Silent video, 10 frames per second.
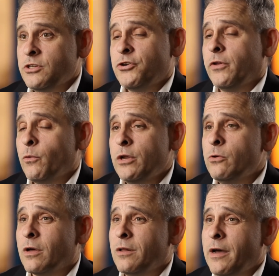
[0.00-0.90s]
Additionally, we
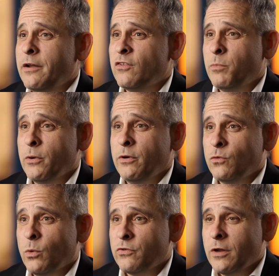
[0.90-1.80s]
knew the client
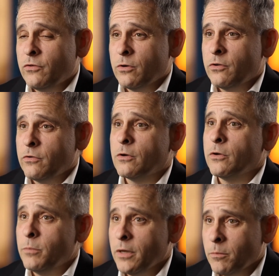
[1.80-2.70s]
experience wasn't as good as it
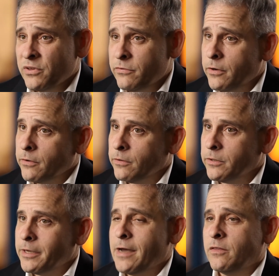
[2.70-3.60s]
could be,
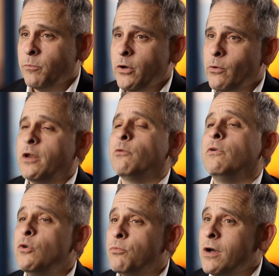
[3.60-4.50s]
particularly at the periodic
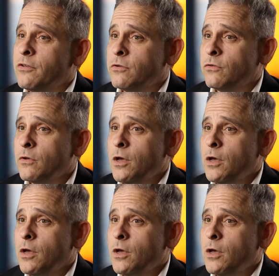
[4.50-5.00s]
review process,